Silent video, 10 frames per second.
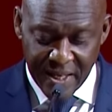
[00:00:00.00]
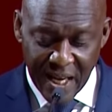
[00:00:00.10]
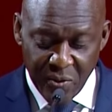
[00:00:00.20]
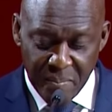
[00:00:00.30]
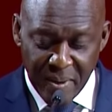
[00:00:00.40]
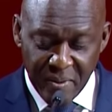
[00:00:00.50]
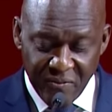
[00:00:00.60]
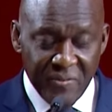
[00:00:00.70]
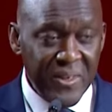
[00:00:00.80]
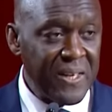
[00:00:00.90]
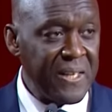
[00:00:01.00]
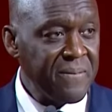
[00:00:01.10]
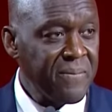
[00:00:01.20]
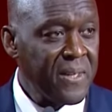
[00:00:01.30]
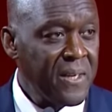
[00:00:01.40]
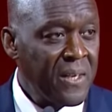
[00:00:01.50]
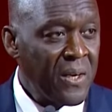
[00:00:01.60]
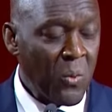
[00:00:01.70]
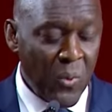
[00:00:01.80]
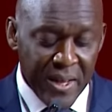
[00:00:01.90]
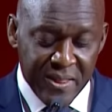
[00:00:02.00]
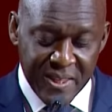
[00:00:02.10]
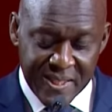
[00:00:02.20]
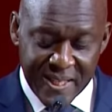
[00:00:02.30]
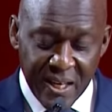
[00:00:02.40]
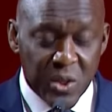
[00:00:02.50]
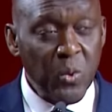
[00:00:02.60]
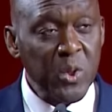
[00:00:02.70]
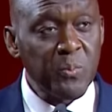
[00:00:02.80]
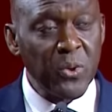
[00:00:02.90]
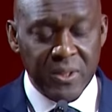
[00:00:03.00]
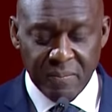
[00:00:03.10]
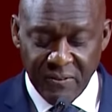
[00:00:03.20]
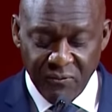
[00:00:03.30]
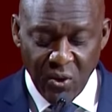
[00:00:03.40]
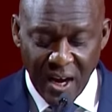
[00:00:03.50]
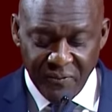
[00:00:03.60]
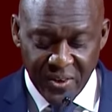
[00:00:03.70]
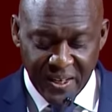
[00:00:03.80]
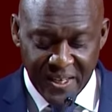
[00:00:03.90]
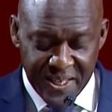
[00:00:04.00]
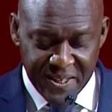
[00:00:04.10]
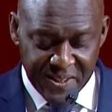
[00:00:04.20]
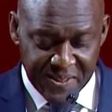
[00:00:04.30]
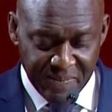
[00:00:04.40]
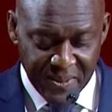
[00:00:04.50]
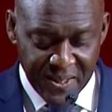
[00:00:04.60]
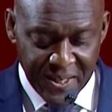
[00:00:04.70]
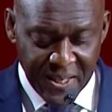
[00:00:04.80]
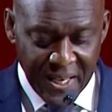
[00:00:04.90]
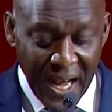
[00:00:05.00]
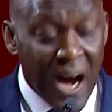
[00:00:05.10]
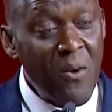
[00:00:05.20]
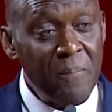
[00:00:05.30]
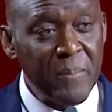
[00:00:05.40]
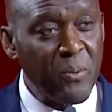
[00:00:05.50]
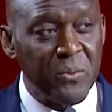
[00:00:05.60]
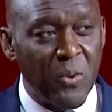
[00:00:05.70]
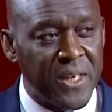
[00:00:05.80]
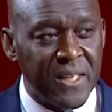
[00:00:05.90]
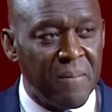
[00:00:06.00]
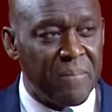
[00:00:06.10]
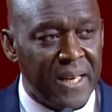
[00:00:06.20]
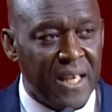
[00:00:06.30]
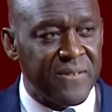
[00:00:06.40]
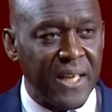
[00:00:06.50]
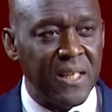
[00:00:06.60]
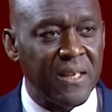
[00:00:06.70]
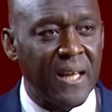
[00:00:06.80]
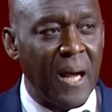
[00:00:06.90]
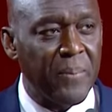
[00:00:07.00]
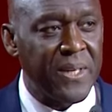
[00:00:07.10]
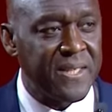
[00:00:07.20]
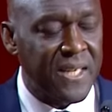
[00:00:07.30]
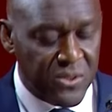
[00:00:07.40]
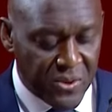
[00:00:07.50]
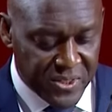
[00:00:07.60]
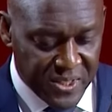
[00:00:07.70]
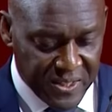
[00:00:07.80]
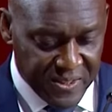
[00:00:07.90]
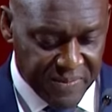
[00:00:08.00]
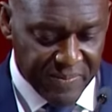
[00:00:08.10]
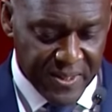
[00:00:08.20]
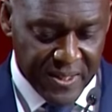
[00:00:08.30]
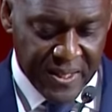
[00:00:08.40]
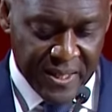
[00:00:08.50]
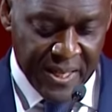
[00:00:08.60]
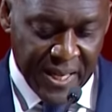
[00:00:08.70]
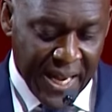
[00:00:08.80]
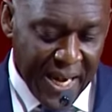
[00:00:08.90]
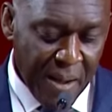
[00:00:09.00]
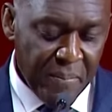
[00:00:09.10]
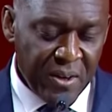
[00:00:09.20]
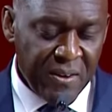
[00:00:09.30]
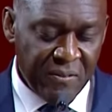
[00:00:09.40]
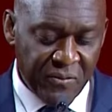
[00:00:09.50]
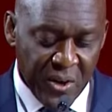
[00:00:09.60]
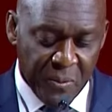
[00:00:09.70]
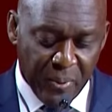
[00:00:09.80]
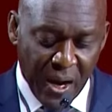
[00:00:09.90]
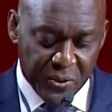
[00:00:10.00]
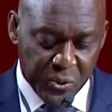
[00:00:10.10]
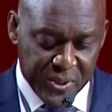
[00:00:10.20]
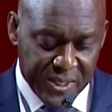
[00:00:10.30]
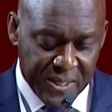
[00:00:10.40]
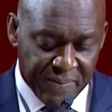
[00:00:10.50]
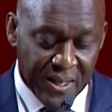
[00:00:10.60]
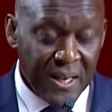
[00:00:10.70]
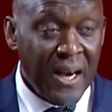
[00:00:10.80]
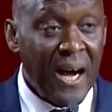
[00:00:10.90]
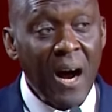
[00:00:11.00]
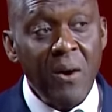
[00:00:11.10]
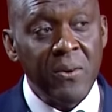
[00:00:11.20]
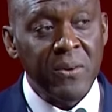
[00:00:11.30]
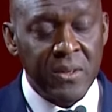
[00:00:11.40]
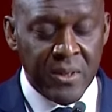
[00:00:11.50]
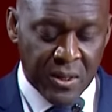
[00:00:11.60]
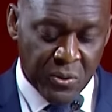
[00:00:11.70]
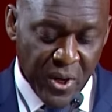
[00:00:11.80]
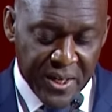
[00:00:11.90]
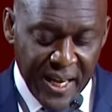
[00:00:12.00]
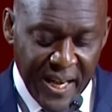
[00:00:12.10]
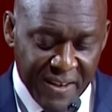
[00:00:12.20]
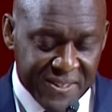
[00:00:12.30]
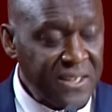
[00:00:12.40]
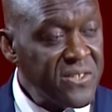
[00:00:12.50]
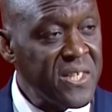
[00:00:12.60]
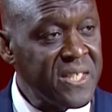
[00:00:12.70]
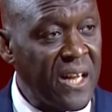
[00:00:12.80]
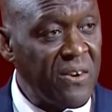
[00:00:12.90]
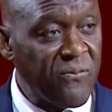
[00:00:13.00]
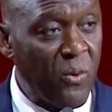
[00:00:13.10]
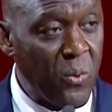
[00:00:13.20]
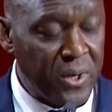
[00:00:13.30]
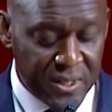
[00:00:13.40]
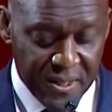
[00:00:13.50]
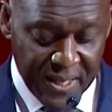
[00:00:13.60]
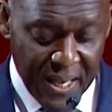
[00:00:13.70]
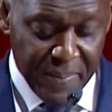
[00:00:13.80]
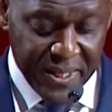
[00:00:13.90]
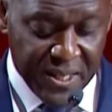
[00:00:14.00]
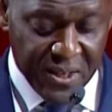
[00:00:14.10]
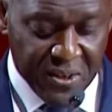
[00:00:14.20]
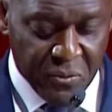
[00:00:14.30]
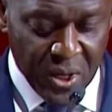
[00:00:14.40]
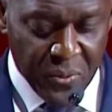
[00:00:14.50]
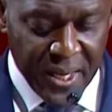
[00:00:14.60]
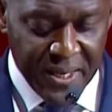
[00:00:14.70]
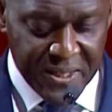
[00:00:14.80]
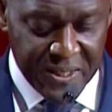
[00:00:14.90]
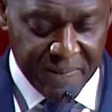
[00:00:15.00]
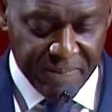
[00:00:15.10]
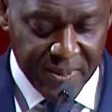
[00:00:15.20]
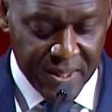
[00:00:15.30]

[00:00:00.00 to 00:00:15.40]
And I remember vividly when this challenge was put before African leaders, our people didn't believe that it could happen in this continent. And I'm very proud to see how Rwanda has taken this challenge forward and making a reality.